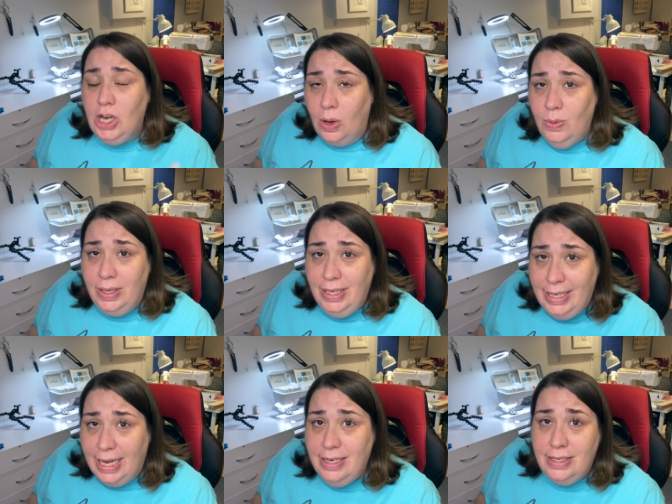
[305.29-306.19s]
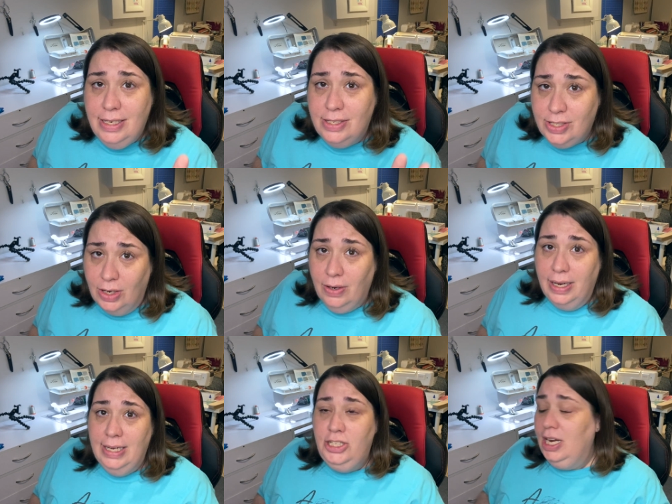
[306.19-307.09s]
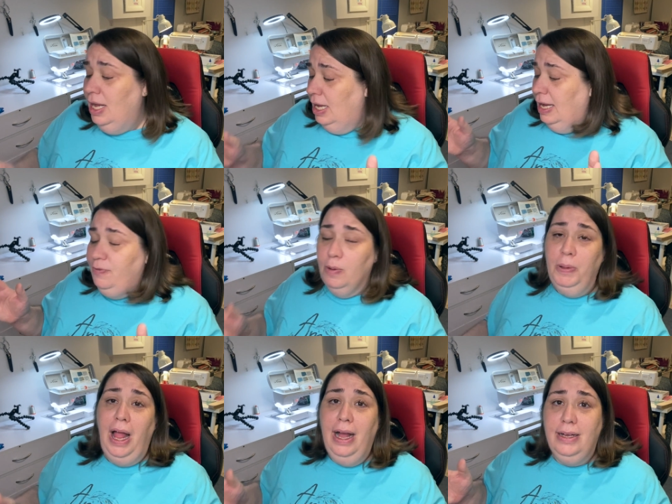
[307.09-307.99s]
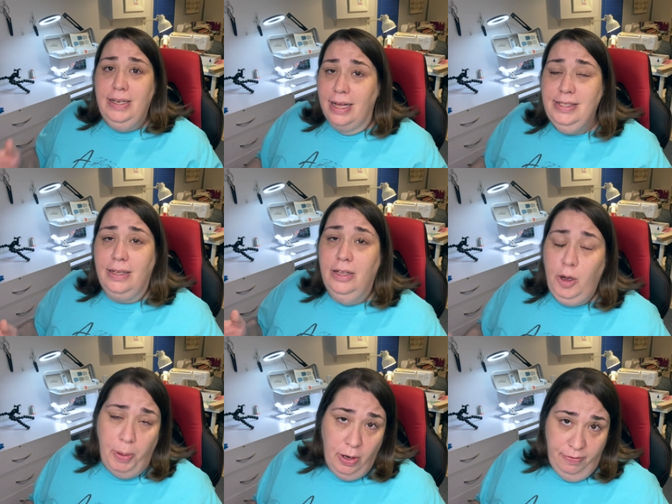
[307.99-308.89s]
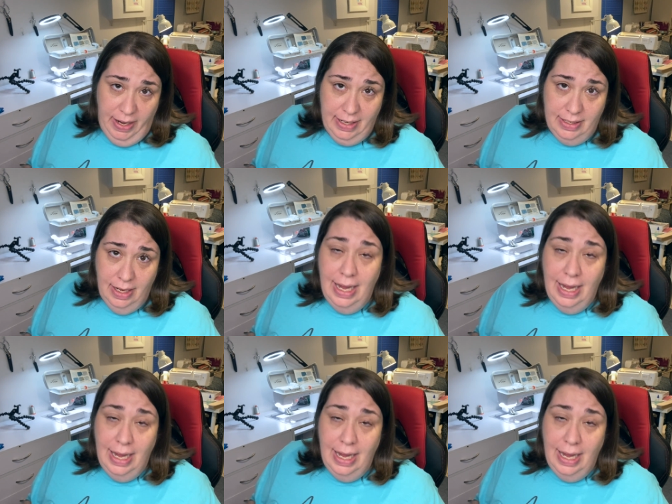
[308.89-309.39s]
don't get discouraged if your block doesn't look perfect.